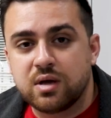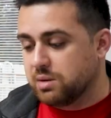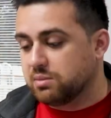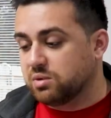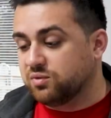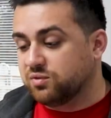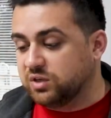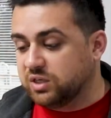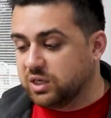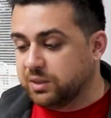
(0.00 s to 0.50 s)

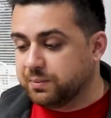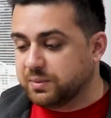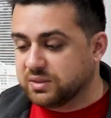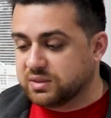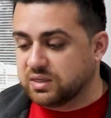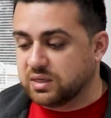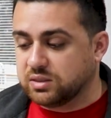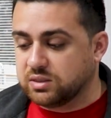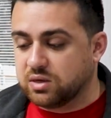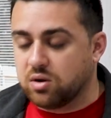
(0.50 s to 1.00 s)
But if you keep it
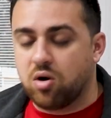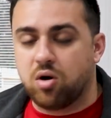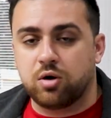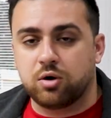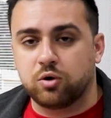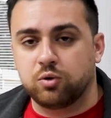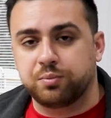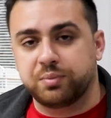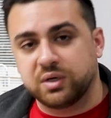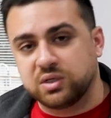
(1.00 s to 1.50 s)
set to
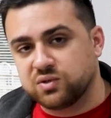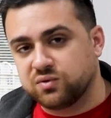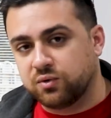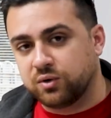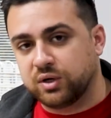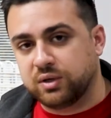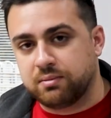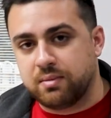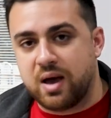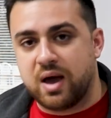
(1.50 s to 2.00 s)
auto,
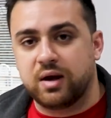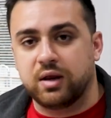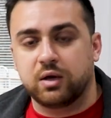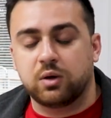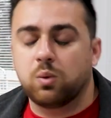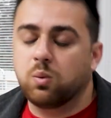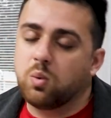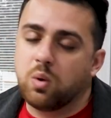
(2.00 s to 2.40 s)
Pix4Dmatic